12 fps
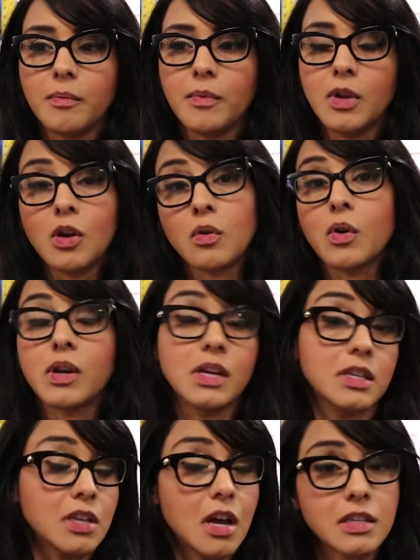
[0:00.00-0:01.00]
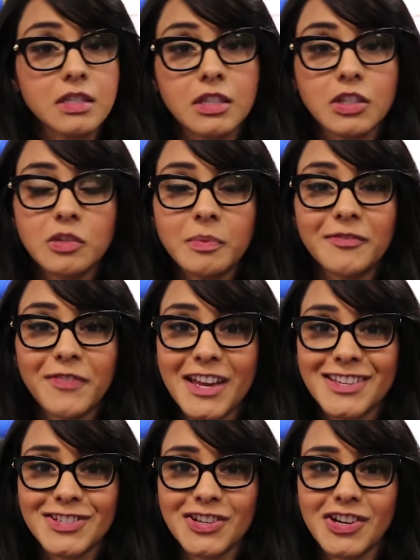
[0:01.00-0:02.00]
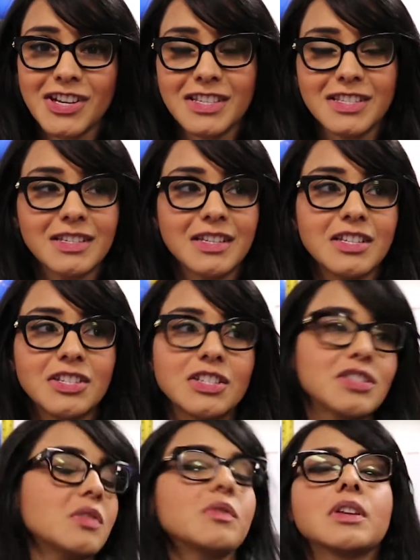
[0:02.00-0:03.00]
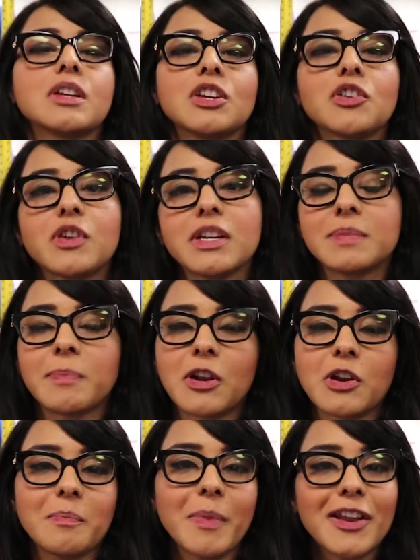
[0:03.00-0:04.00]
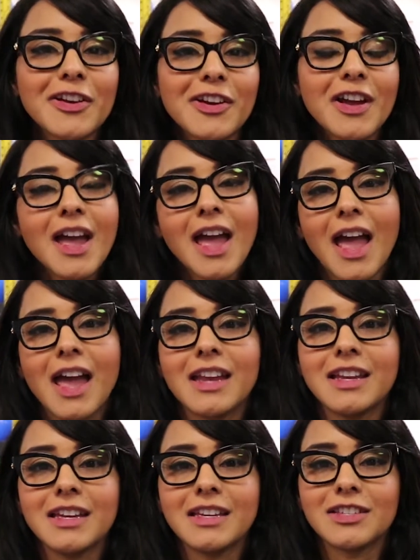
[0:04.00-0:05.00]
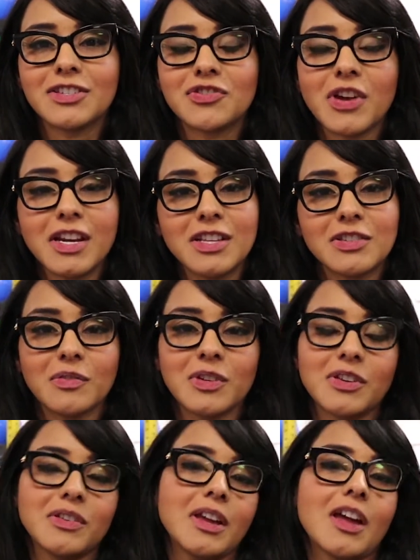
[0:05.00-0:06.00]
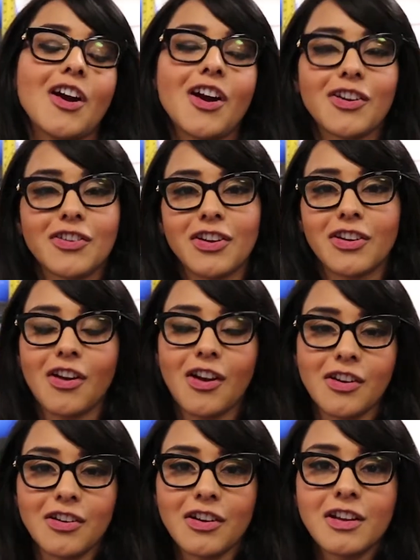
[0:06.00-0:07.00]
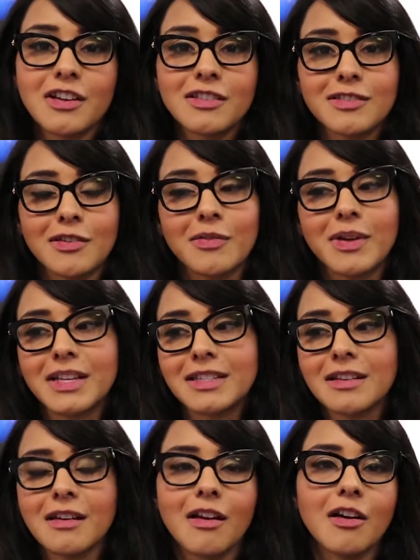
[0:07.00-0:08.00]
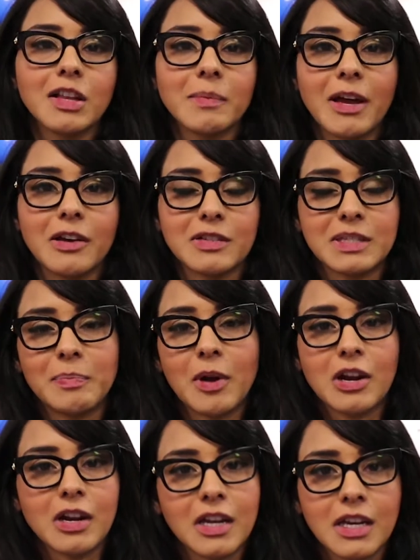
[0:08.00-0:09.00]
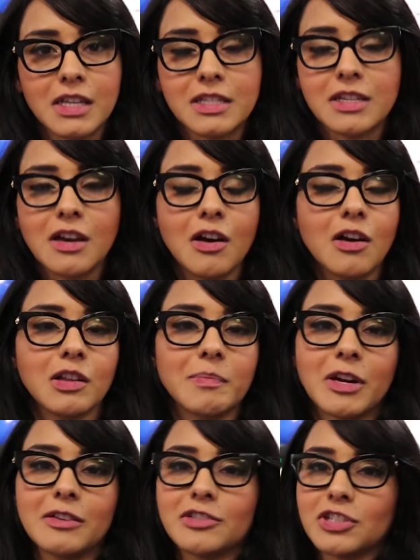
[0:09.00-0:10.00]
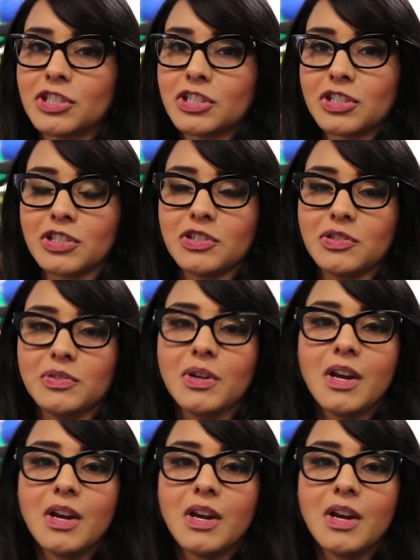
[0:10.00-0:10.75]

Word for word: you know, going to exhaust a little bit faster. His is only going to increase better and better and his training's only going to get harder and harder. So it's not all about sparring, it's not all about jiu-jitsu.